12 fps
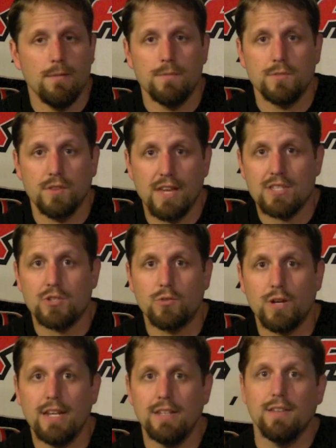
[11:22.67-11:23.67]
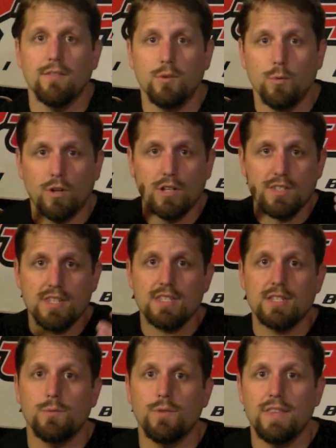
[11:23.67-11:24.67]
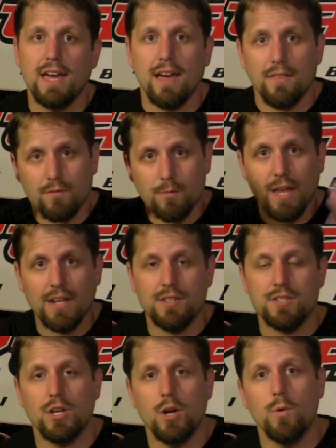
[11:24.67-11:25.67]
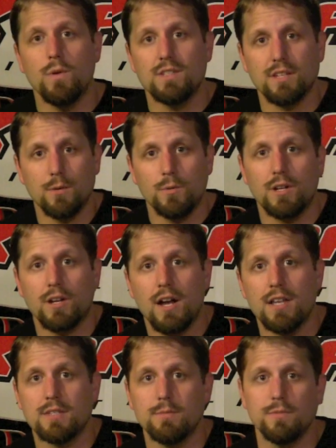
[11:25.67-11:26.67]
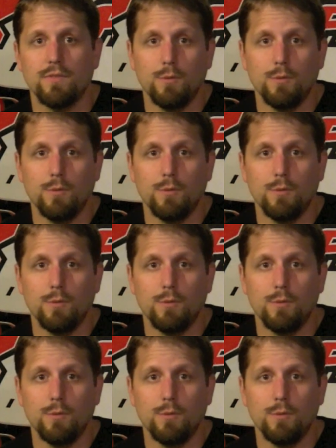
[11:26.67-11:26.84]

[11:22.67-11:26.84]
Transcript: So that's great. If you were consistent with that from head to toe, it's going to work awesome.